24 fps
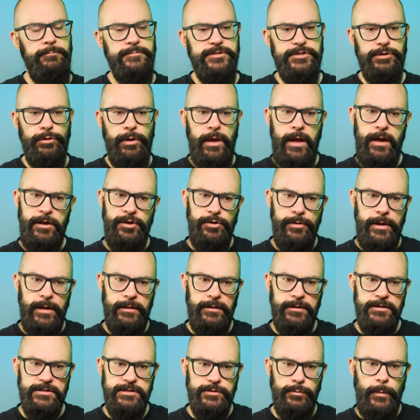So yeah, you
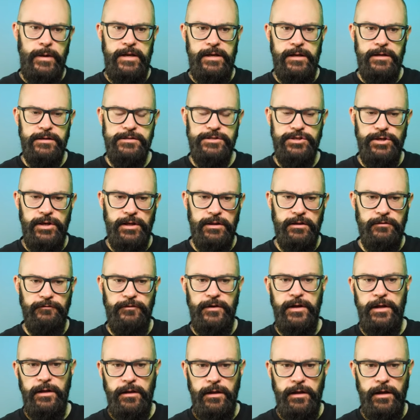get the sweetness, you get the
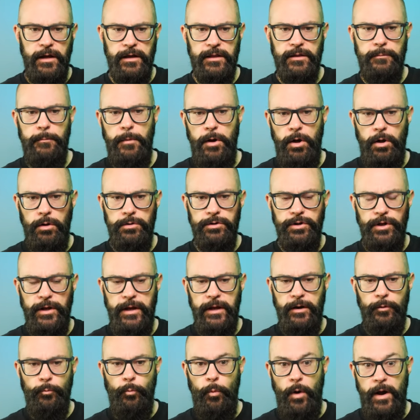vanilla, you get the malt, you
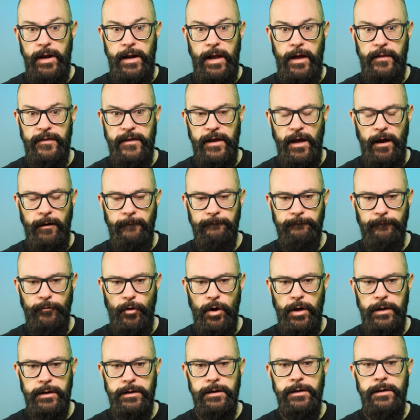get it right on the
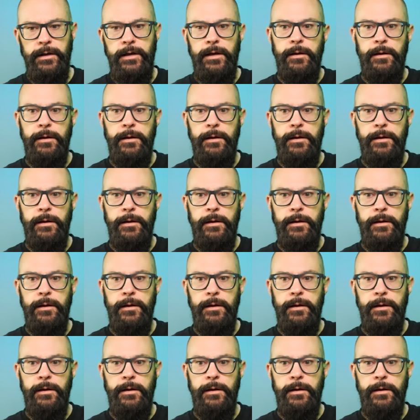upfront.